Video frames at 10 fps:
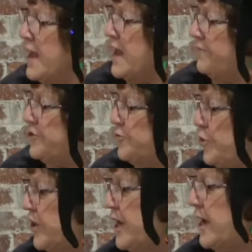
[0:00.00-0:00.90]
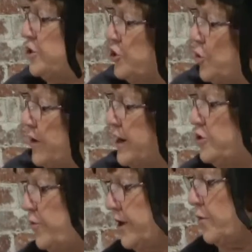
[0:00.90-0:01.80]
If you're spooky and you know what, and
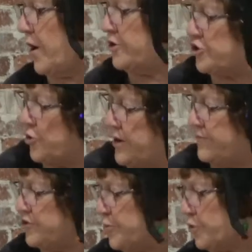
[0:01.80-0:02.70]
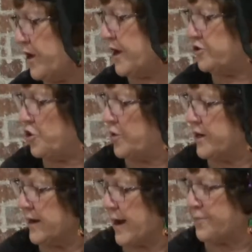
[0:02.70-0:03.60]
you really want to show it, if you're spooky and you know
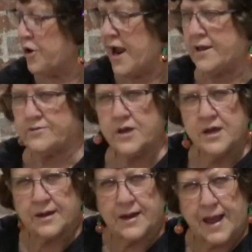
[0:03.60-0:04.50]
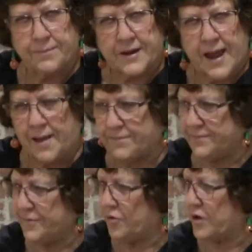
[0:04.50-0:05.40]
what, clap your hands, clap, clap.
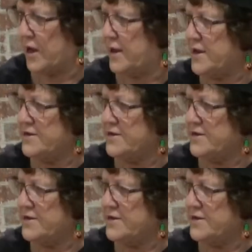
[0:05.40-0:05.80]
Okay,